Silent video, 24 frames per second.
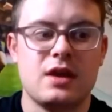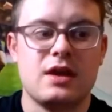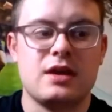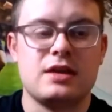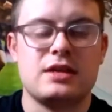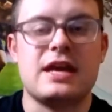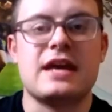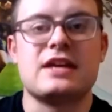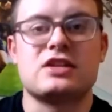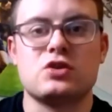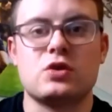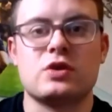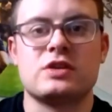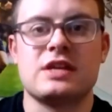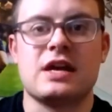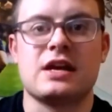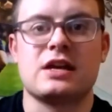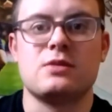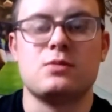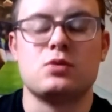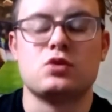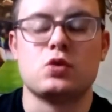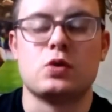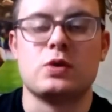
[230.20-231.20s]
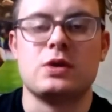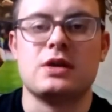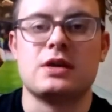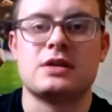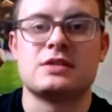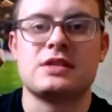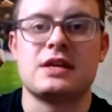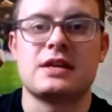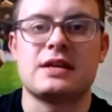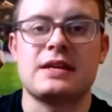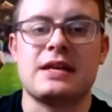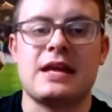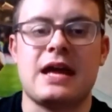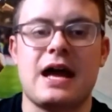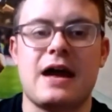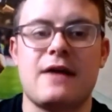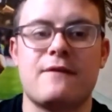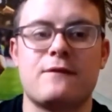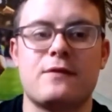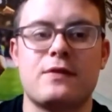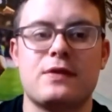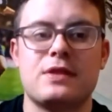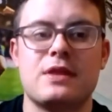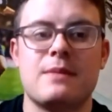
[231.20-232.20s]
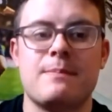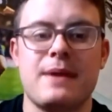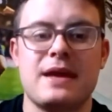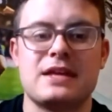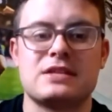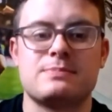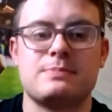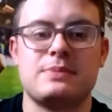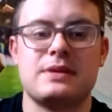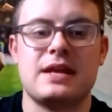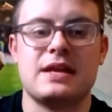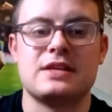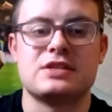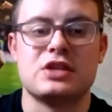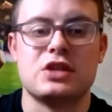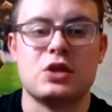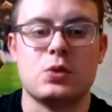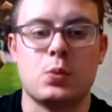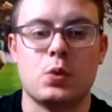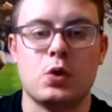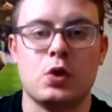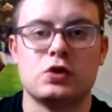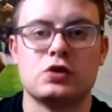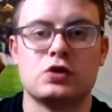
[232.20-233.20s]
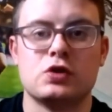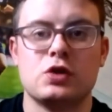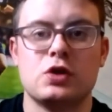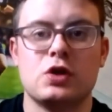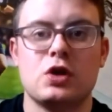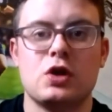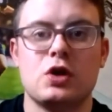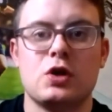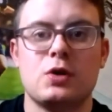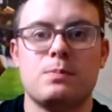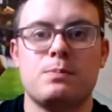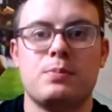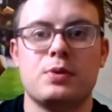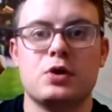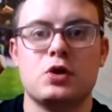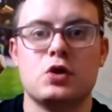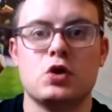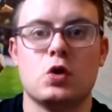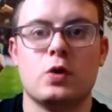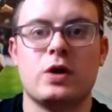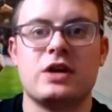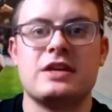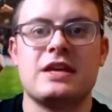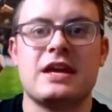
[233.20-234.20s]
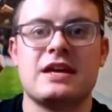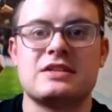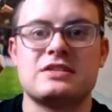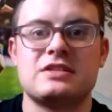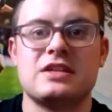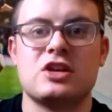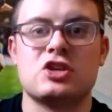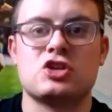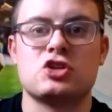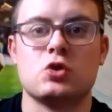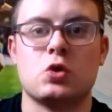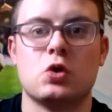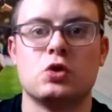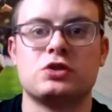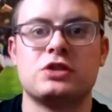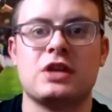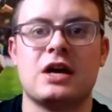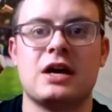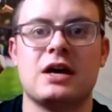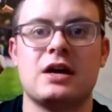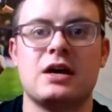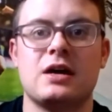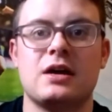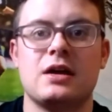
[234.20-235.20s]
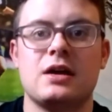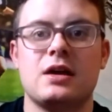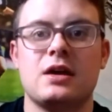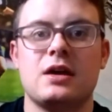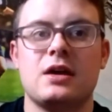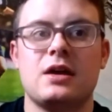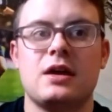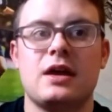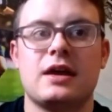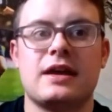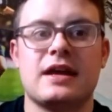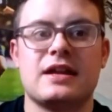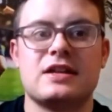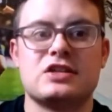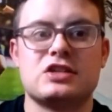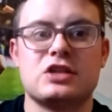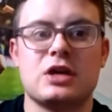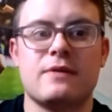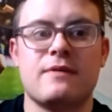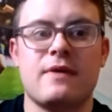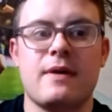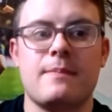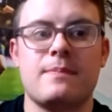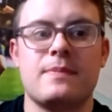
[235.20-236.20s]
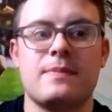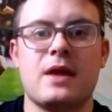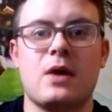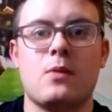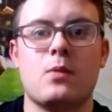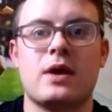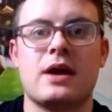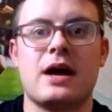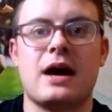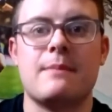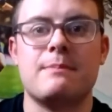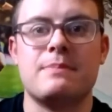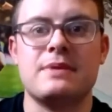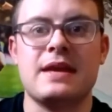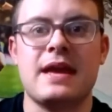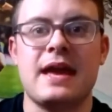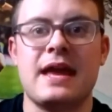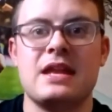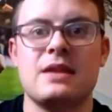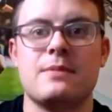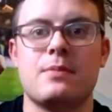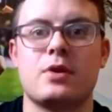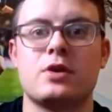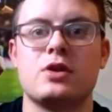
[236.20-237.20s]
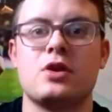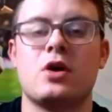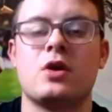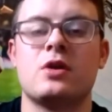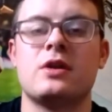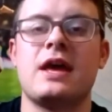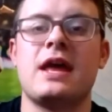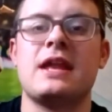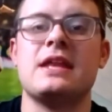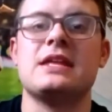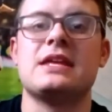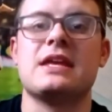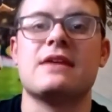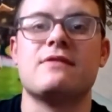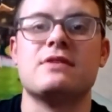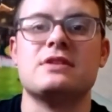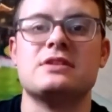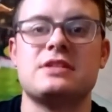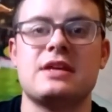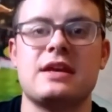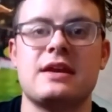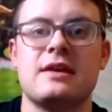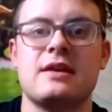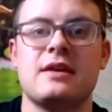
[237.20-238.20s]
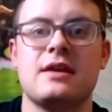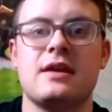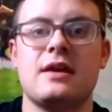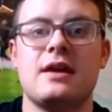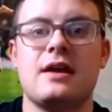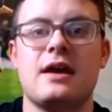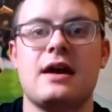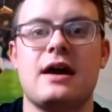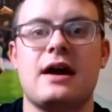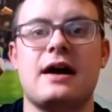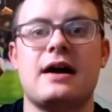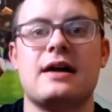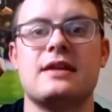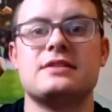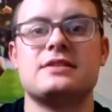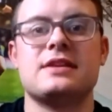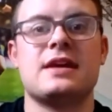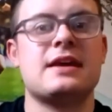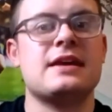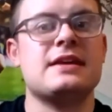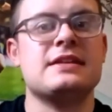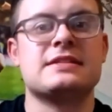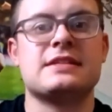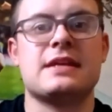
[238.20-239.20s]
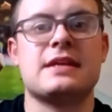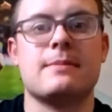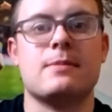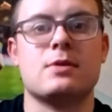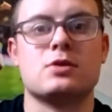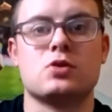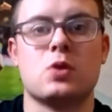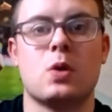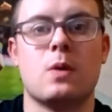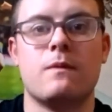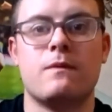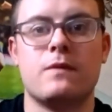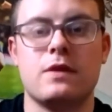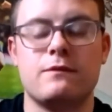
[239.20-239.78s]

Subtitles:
yes, exactly, we don't exactly have the best players in the world. But you know what? Yes, they showed that against Southampton that we can't beat anybody on any given day. And he's given us hope for the